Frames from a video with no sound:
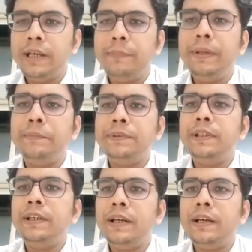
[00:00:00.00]

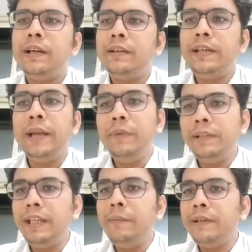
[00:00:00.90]
epilepsy. Timely
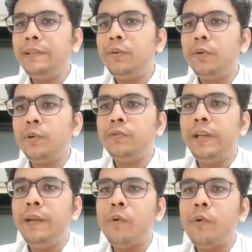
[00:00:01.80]
sleep, as I told you, is
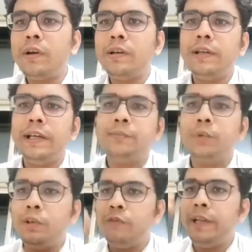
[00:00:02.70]
very important.
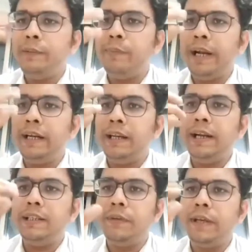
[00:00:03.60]
Exposure to very bright
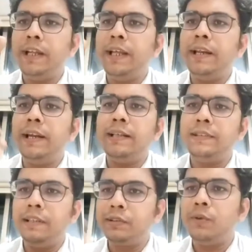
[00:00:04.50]
lights, flickering
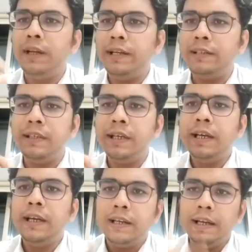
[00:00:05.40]
lights, disco lights
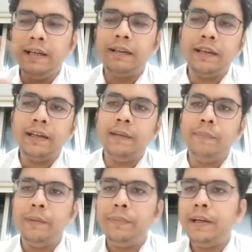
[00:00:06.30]
can trigger an
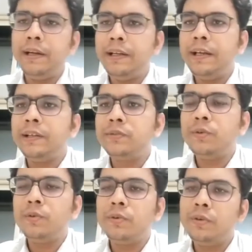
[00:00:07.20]
epileptic attack.
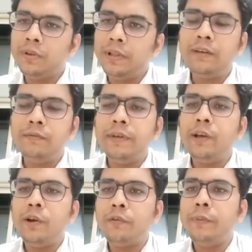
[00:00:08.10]
So that we
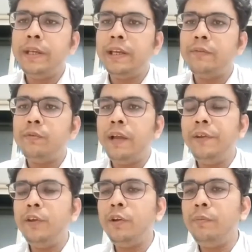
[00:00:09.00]
have to be careful.
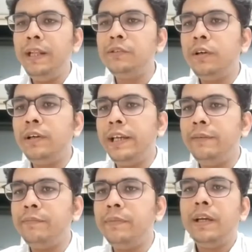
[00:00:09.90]
Having your meals on
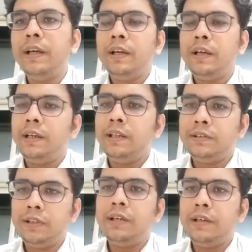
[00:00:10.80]
time
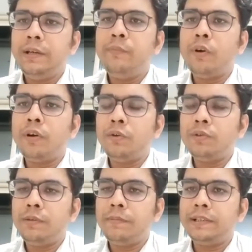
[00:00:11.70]
is important to
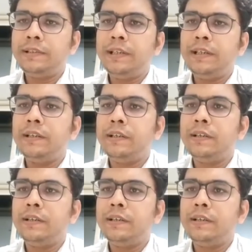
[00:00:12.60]
some extent,